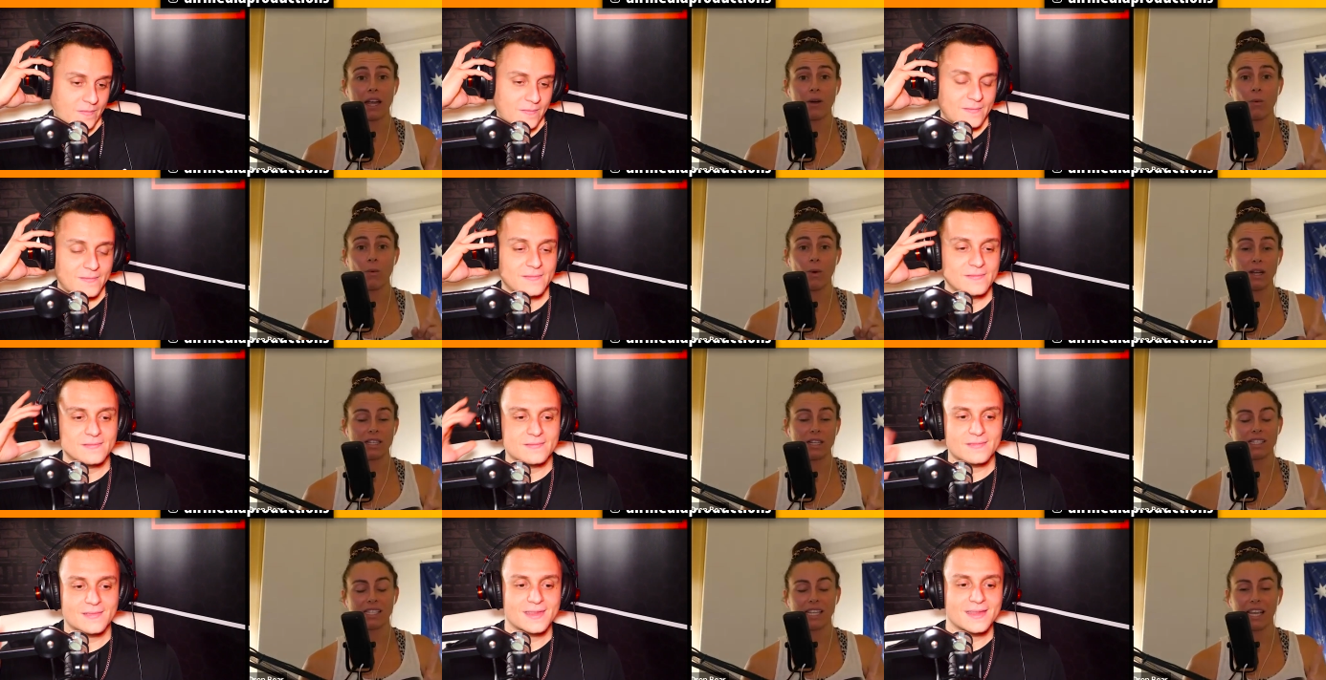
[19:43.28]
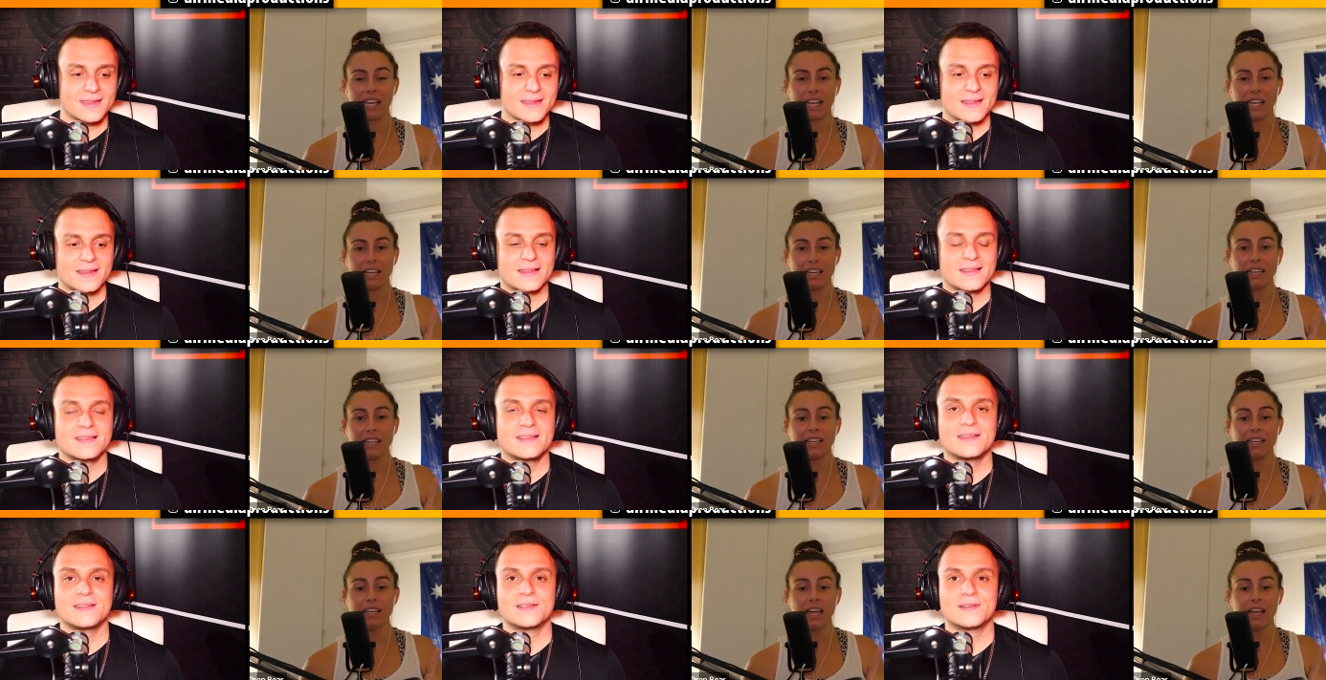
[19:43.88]
Speaker 1: one second.
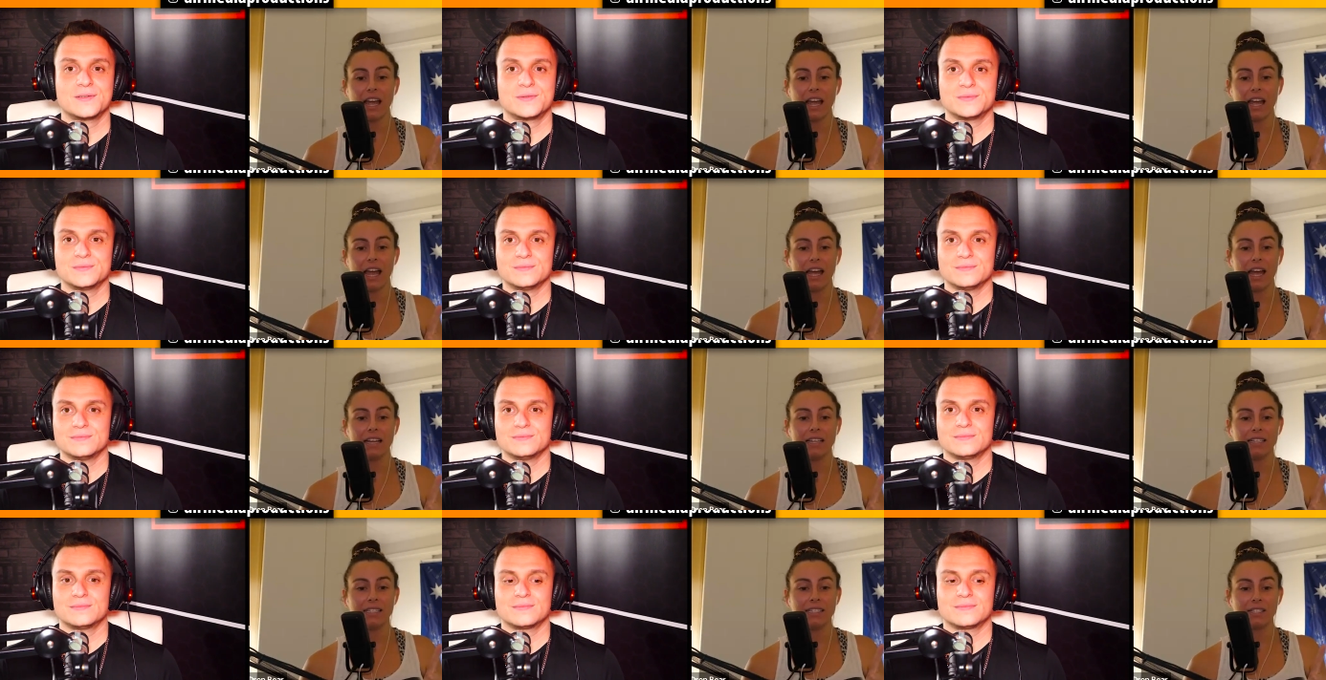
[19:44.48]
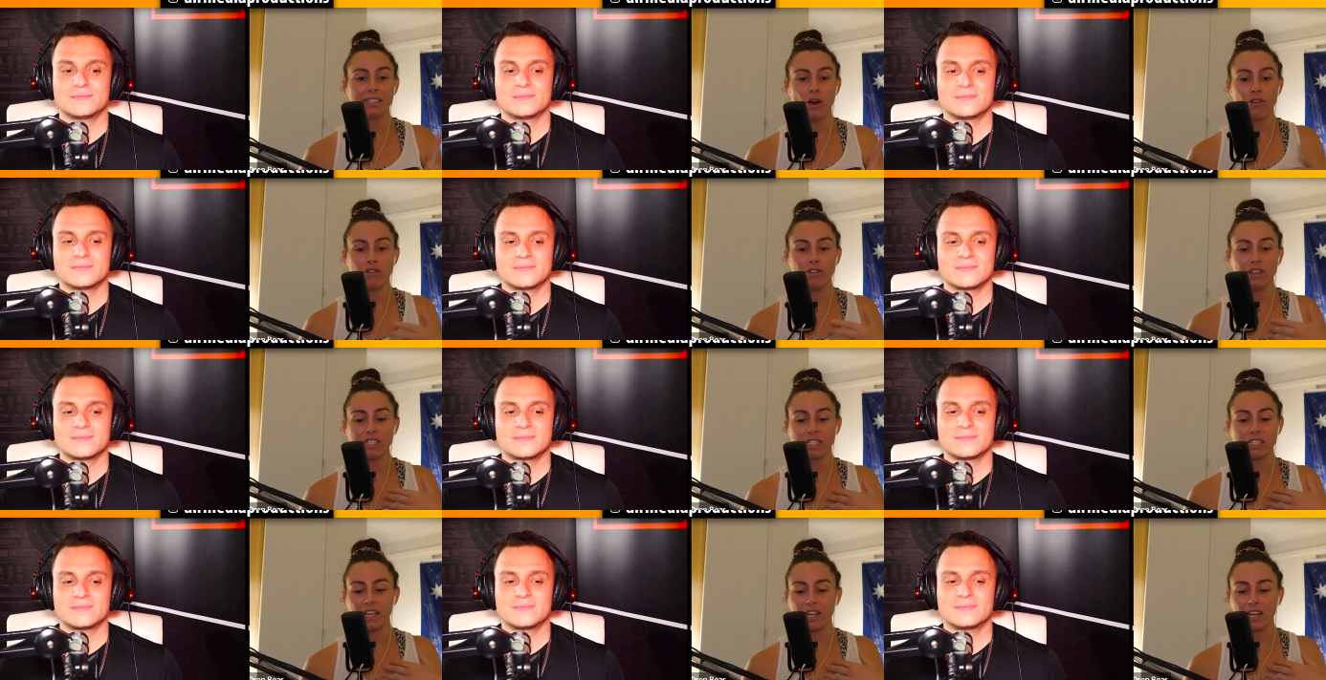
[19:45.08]
And
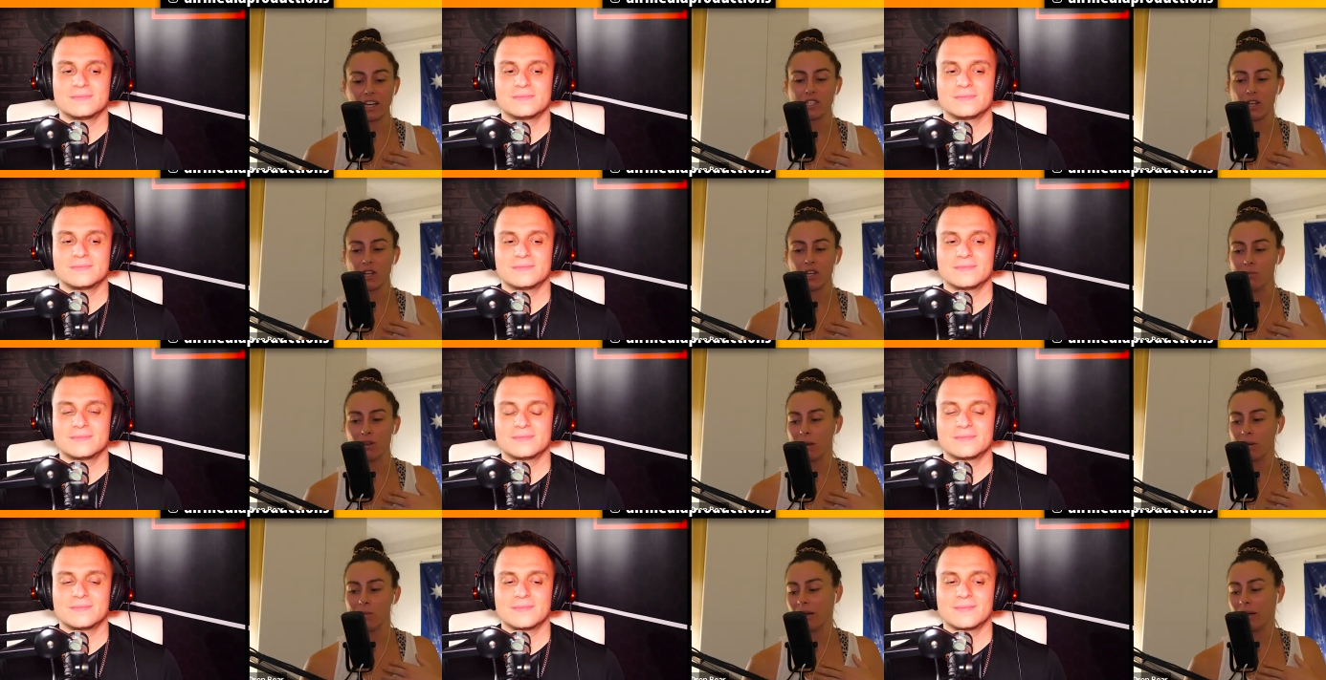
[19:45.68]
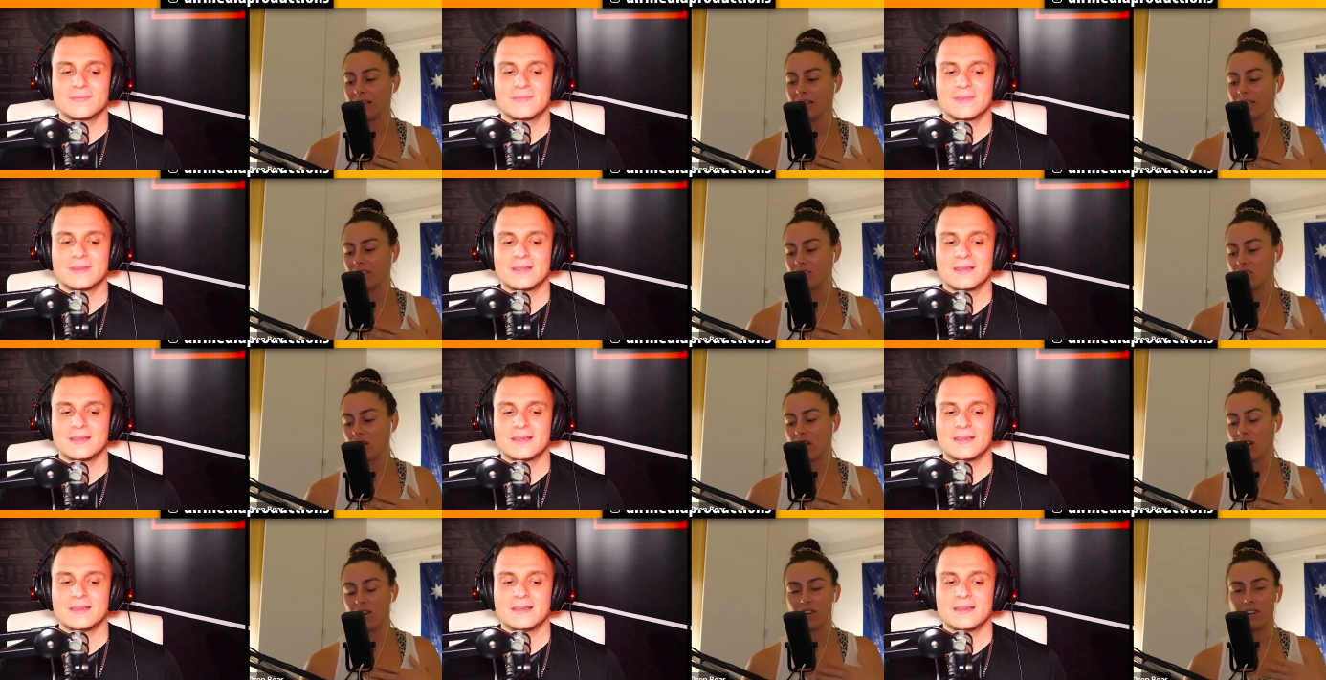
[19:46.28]
obviously I told my partner,
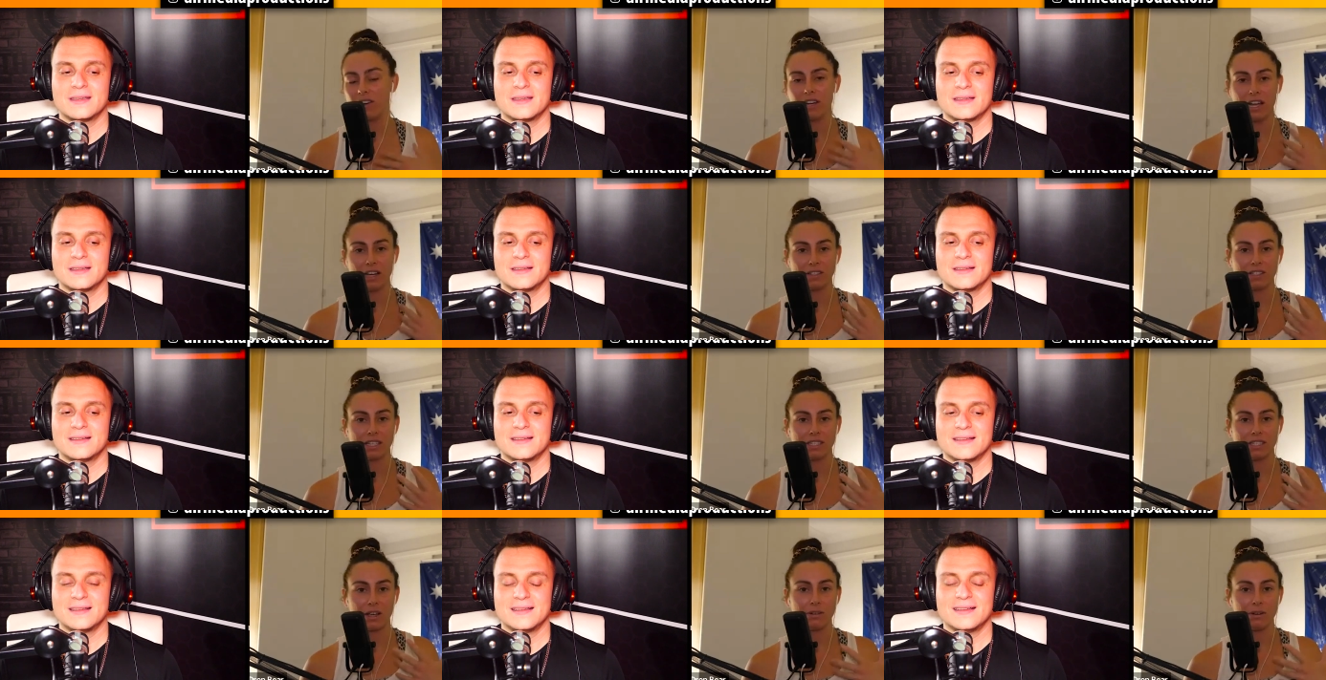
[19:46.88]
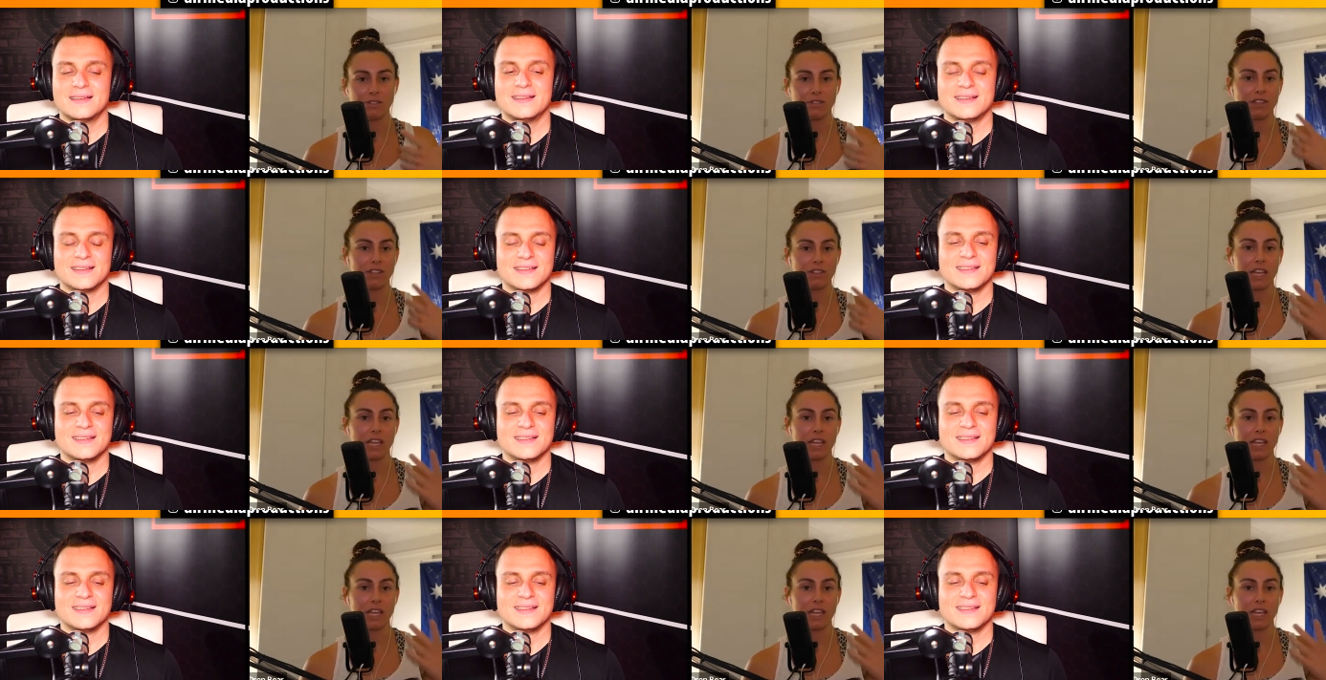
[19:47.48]
Jared, how sick I was feeling.